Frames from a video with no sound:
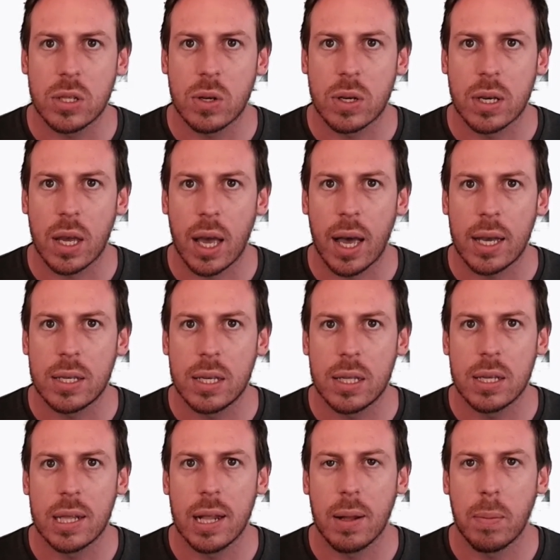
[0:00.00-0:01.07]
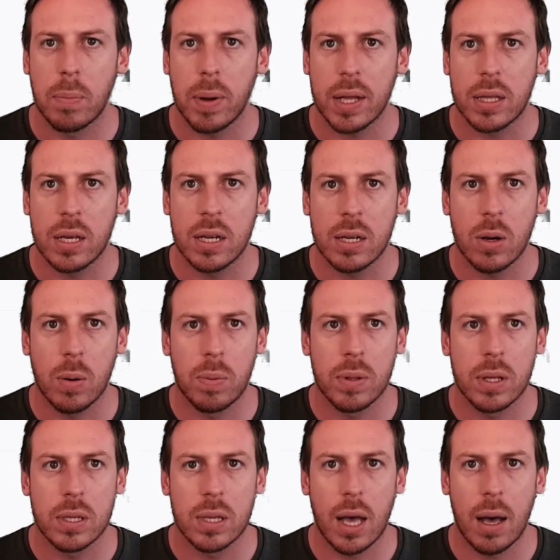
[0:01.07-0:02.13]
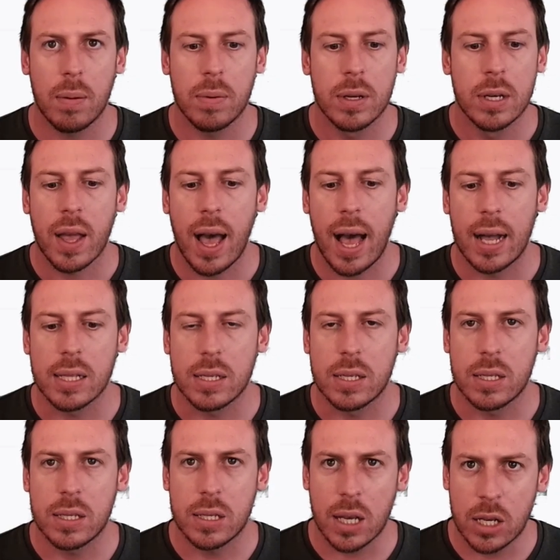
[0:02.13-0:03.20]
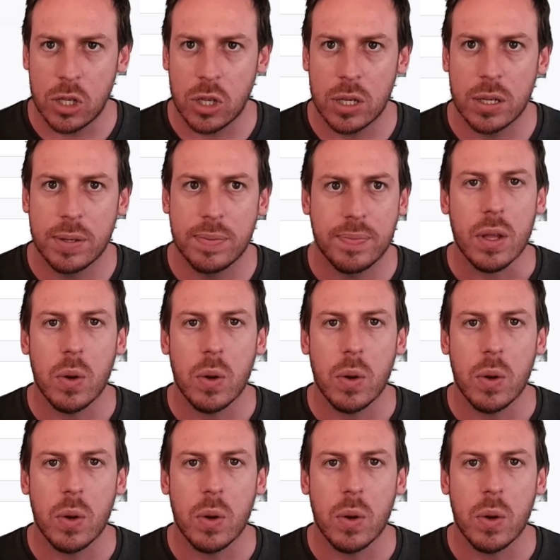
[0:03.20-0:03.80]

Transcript: Okay, I see this little button, open this up, add session,